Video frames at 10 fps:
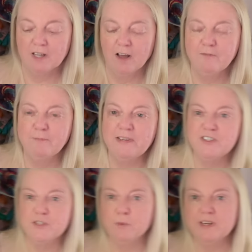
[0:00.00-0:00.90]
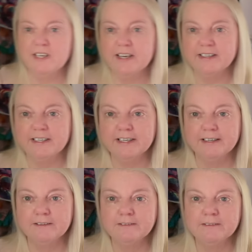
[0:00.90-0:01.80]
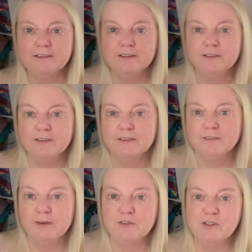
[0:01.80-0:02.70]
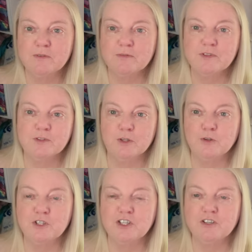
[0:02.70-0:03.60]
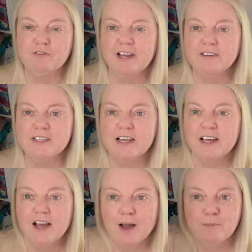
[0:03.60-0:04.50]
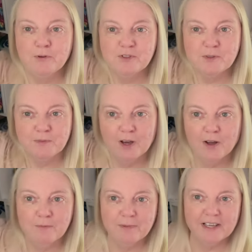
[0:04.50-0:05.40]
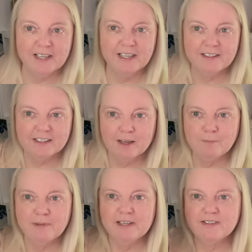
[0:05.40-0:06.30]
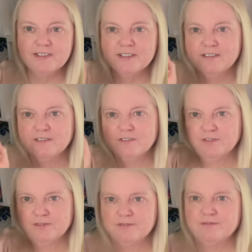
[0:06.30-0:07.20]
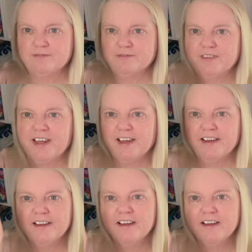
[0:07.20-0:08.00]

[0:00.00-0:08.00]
I've been sorting out in here. I'm just scooching you around. I put some yarn back in the cubbies there.